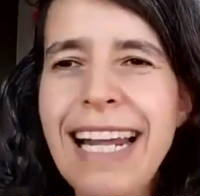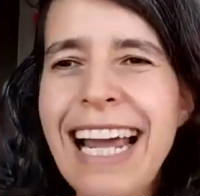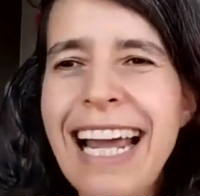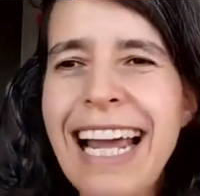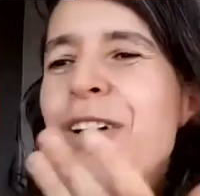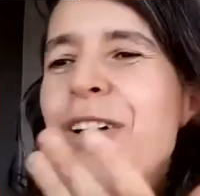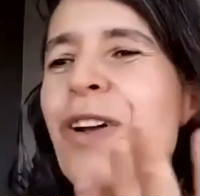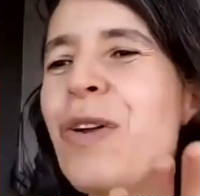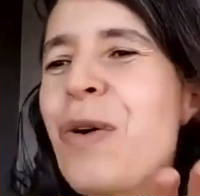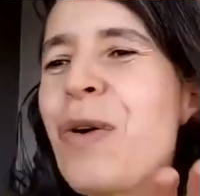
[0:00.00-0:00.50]
I
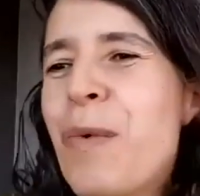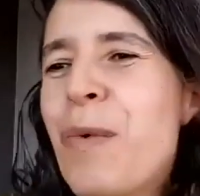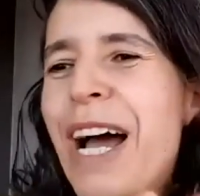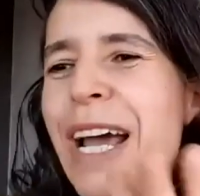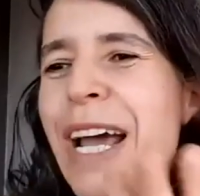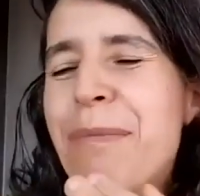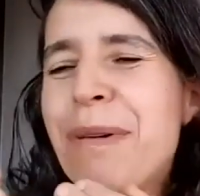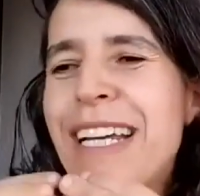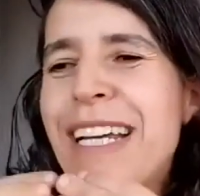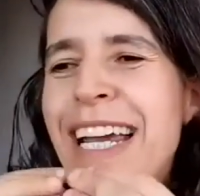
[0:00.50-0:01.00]
don't know
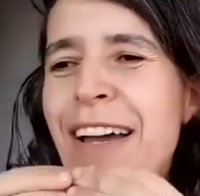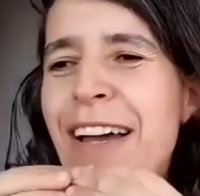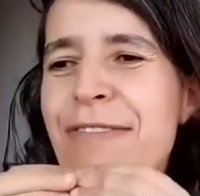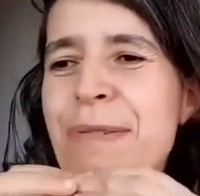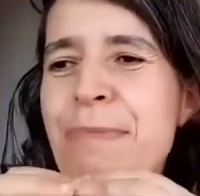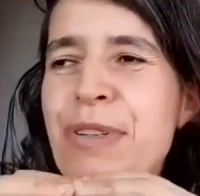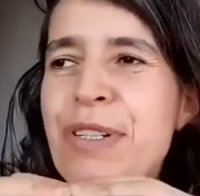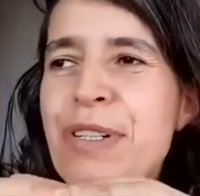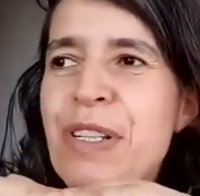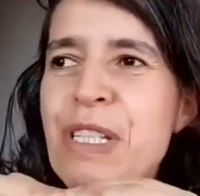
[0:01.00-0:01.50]
why, but I have the
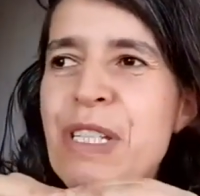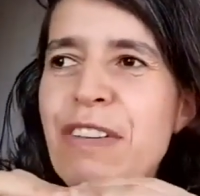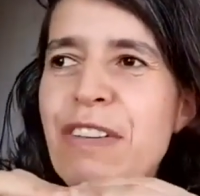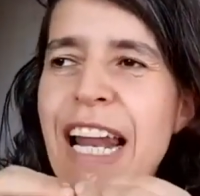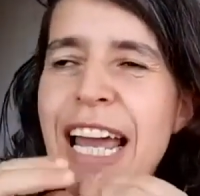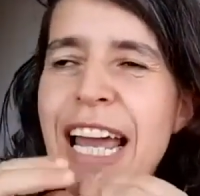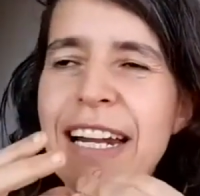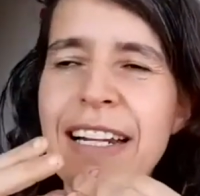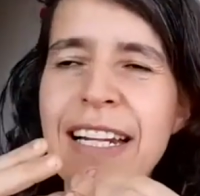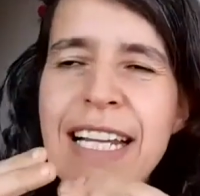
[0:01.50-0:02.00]
impression the
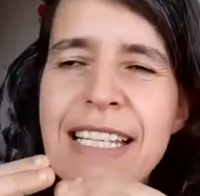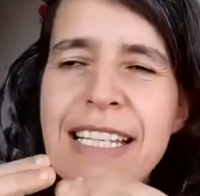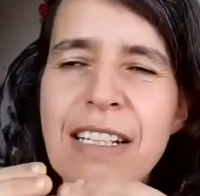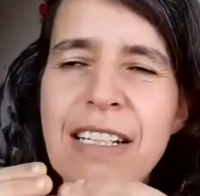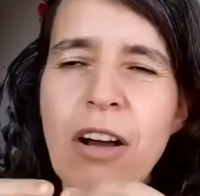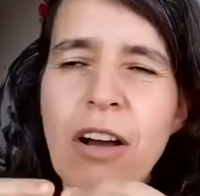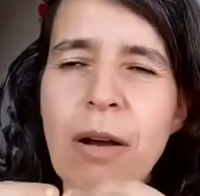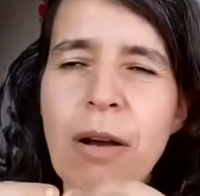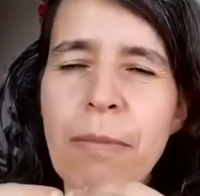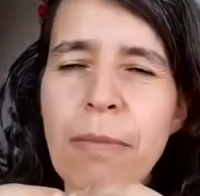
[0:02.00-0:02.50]

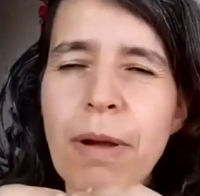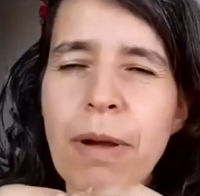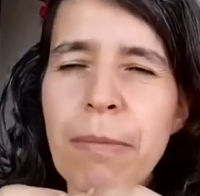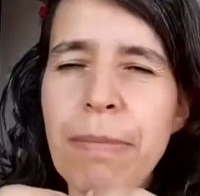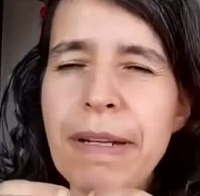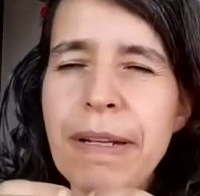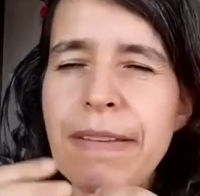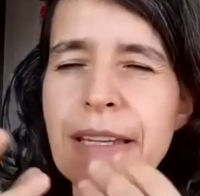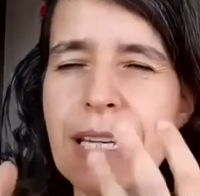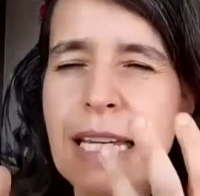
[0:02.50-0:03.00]
lightness come a
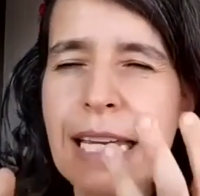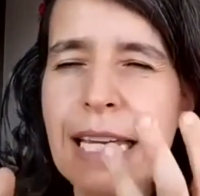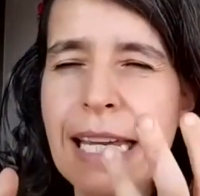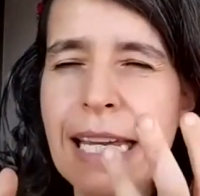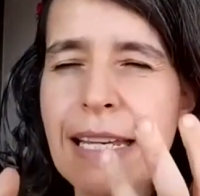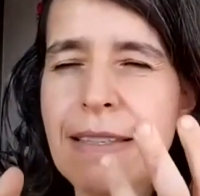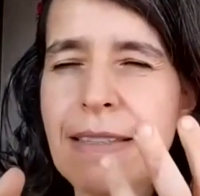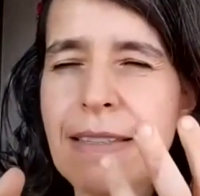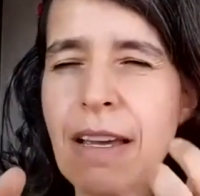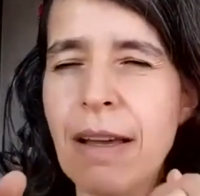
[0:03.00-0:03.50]
bit
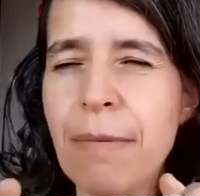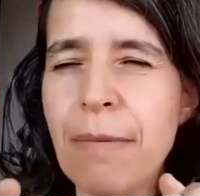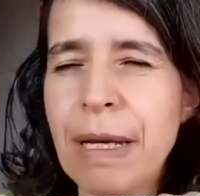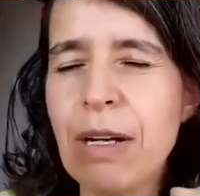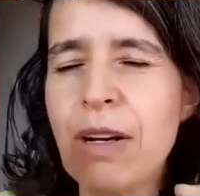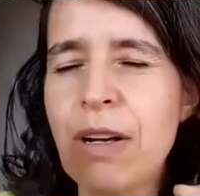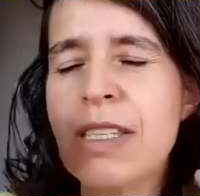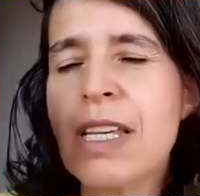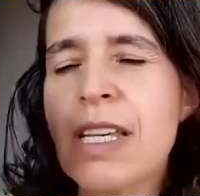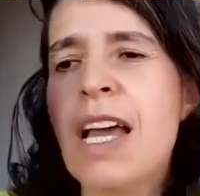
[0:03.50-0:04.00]
easier,
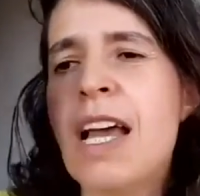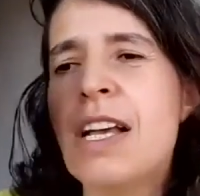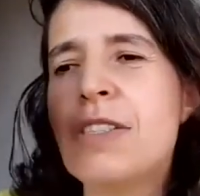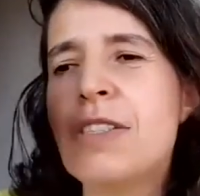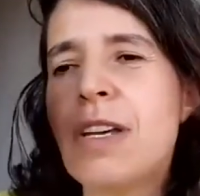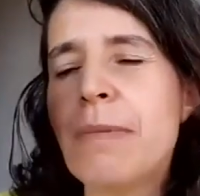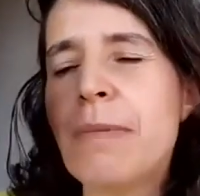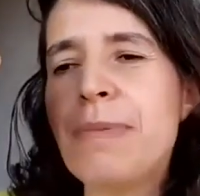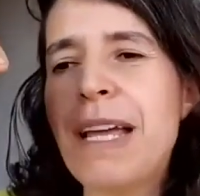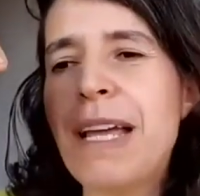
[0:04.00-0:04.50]
because
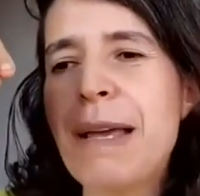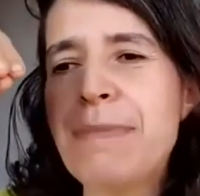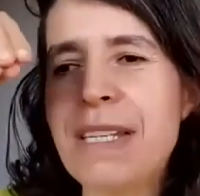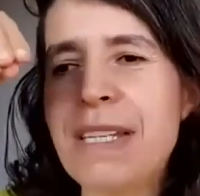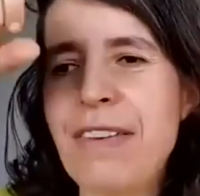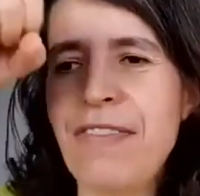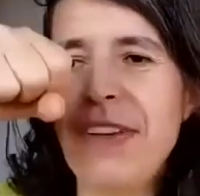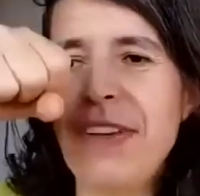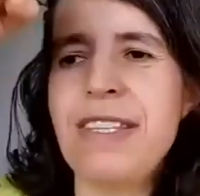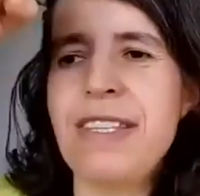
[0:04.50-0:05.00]
sometimes
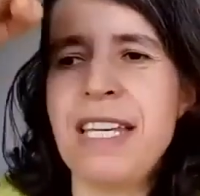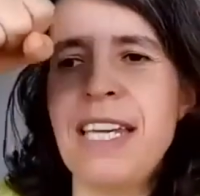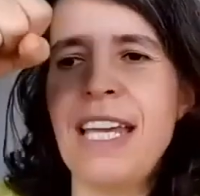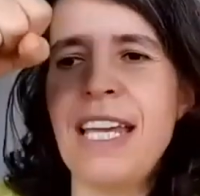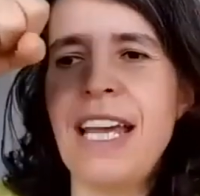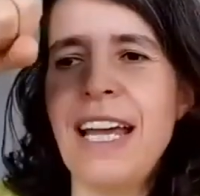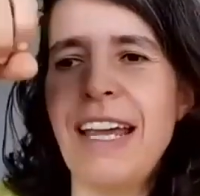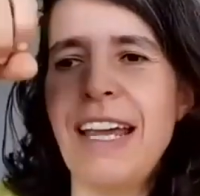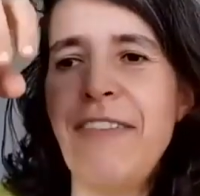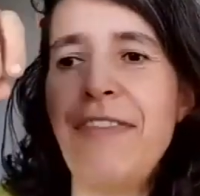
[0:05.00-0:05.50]
if
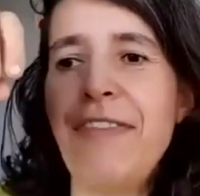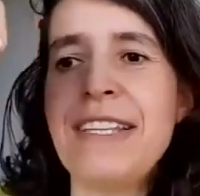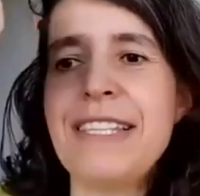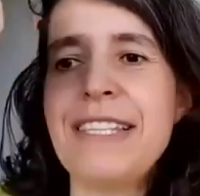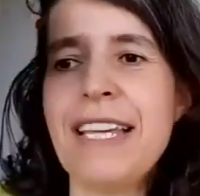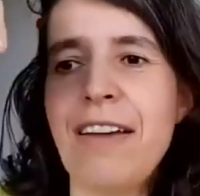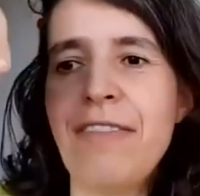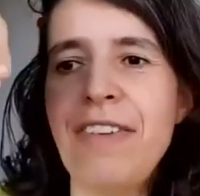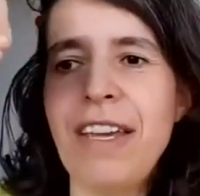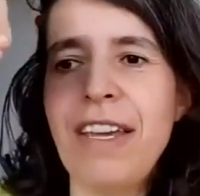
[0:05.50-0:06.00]
it's
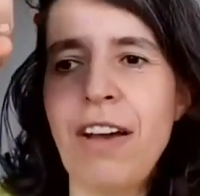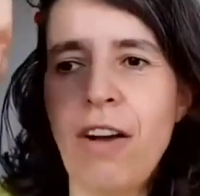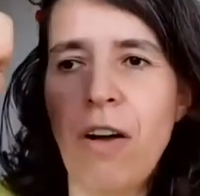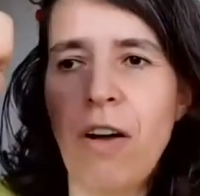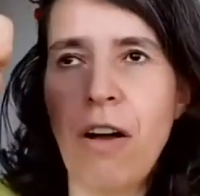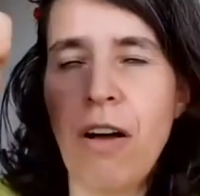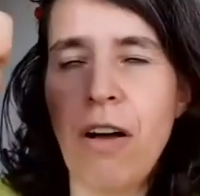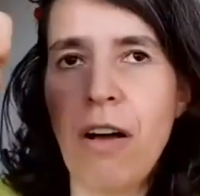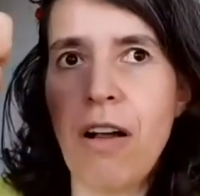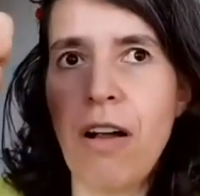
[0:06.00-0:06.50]
heavy
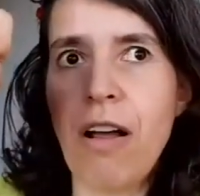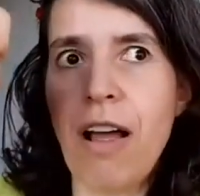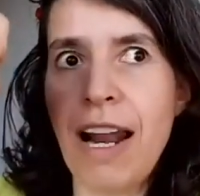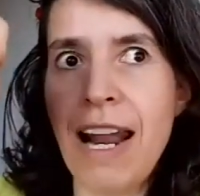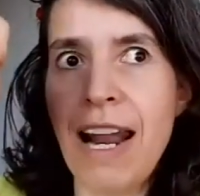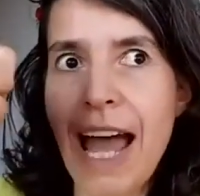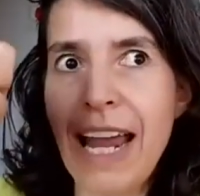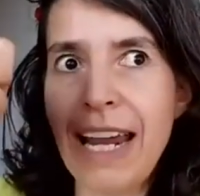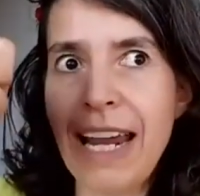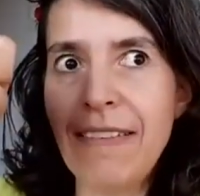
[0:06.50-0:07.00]
or
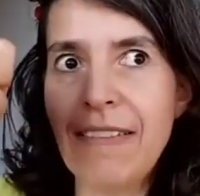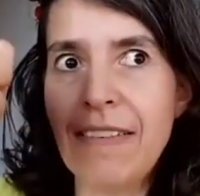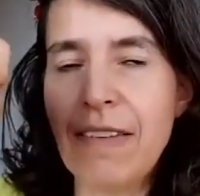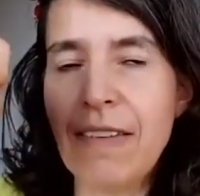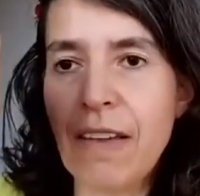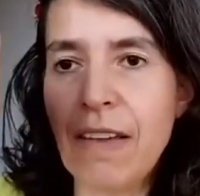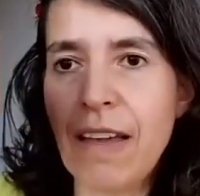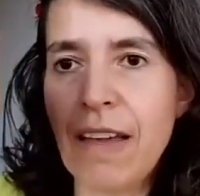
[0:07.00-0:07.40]
light,